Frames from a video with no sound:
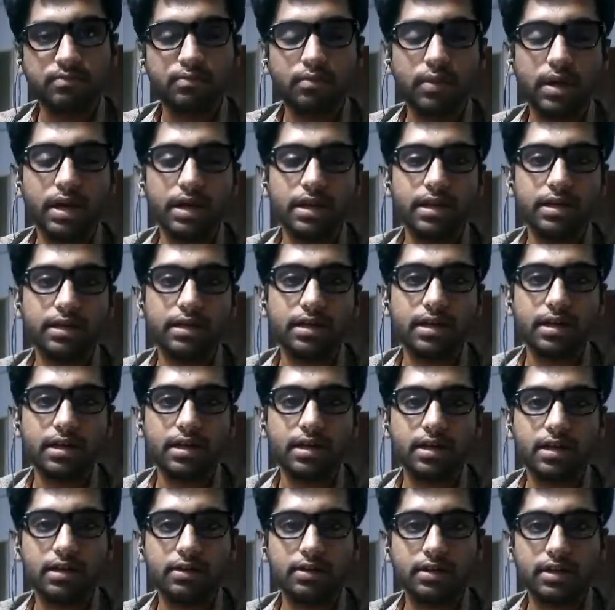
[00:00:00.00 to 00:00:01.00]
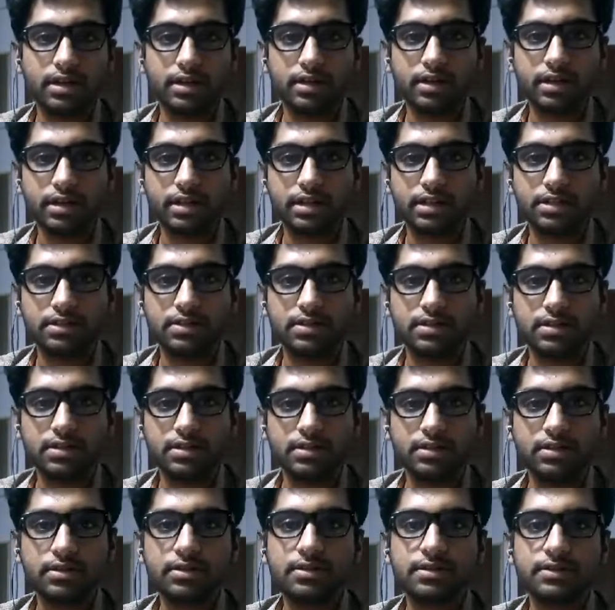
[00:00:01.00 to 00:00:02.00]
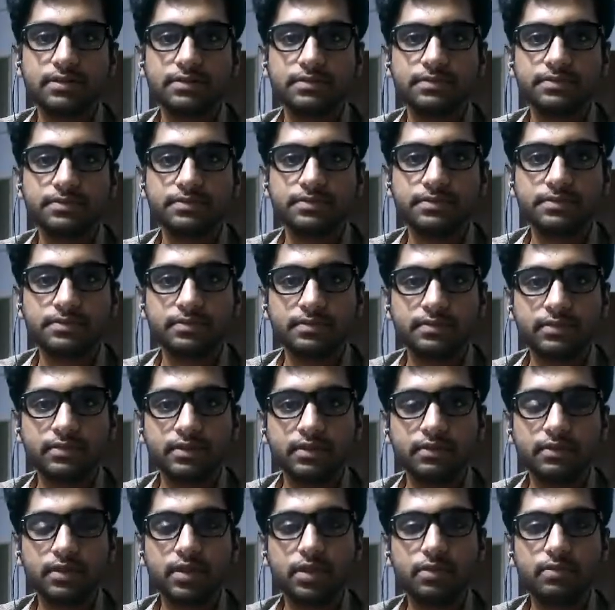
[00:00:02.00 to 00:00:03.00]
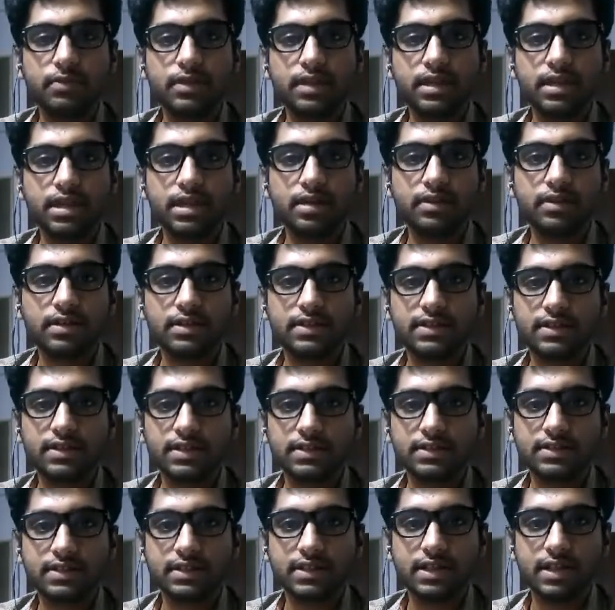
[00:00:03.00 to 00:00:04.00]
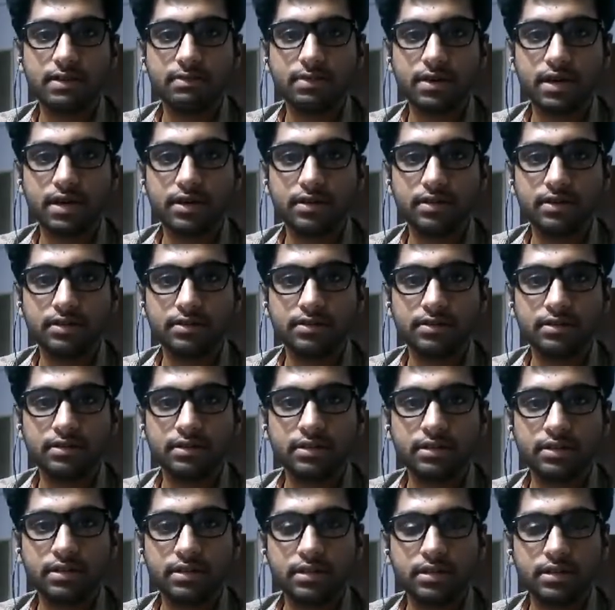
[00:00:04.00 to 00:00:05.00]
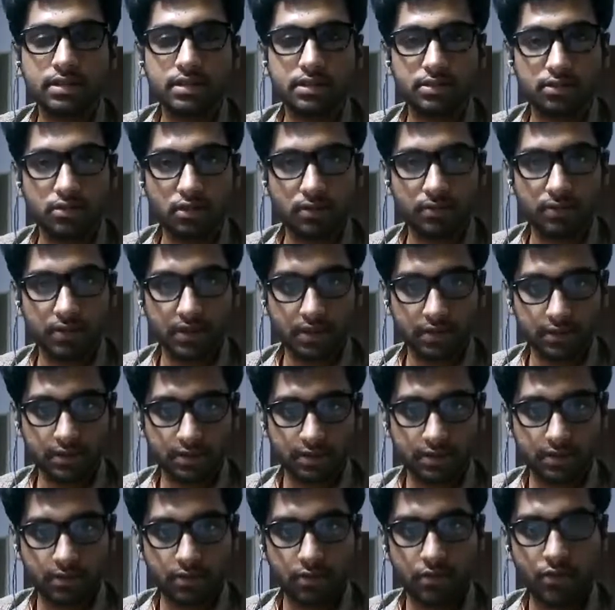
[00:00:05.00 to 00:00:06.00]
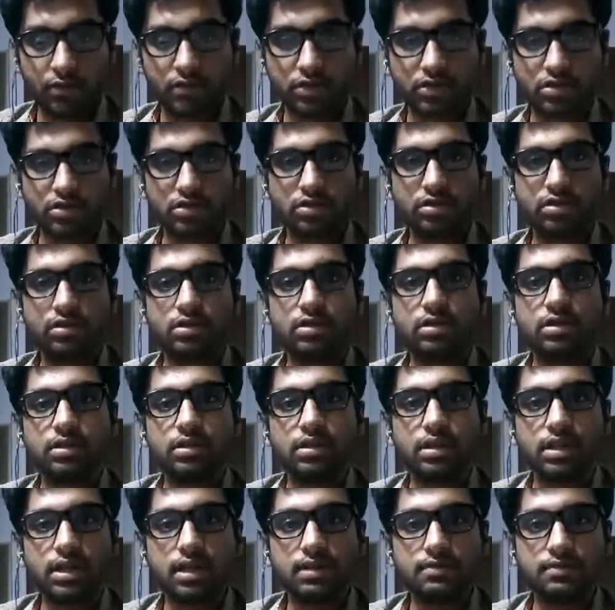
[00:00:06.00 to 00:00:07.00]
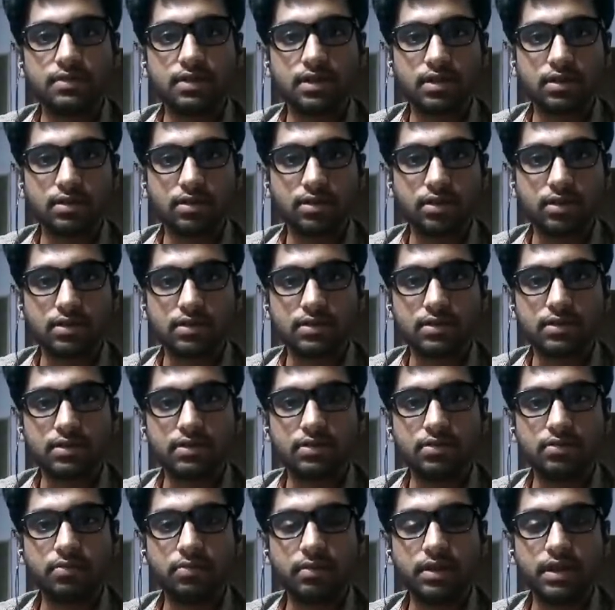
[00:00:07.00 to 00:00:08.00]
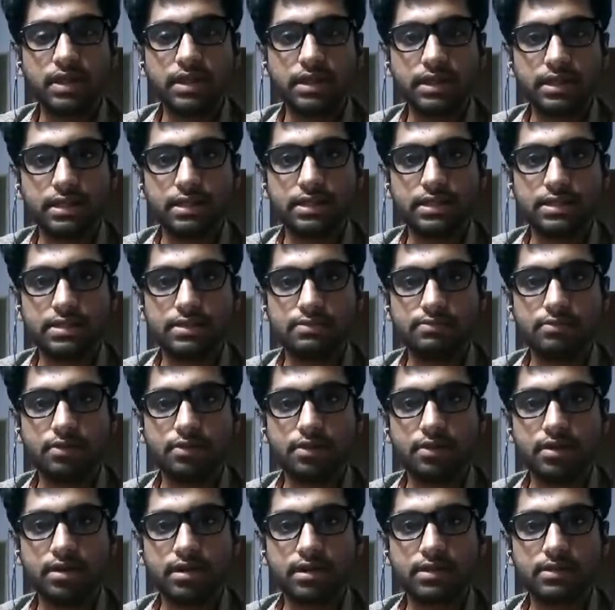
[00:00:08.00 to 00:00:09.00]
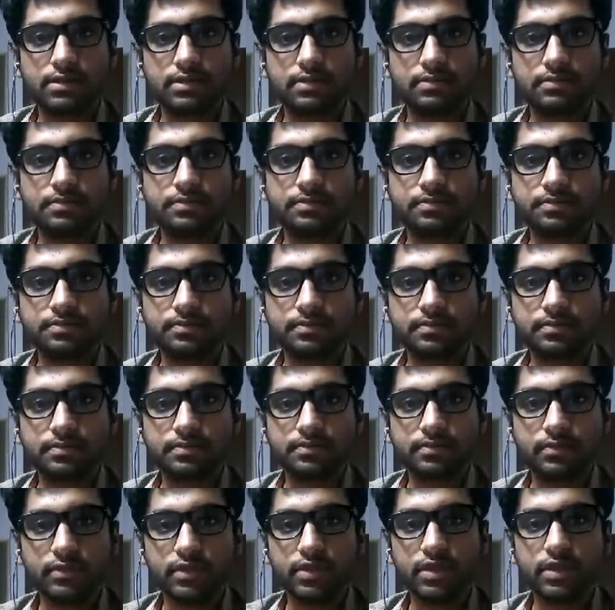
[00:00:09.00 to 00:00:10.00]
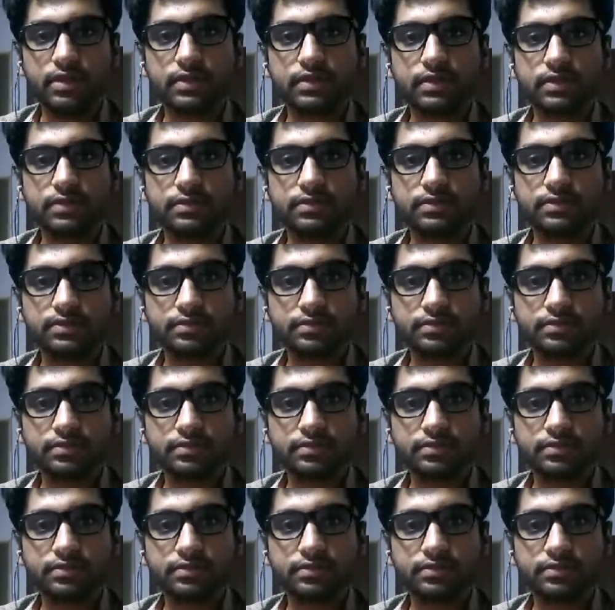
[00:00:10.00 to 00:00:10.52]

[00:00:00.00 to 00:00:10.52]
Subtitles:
by our great engineers, we'll be now discussing about topic which comes across making these products. Yes,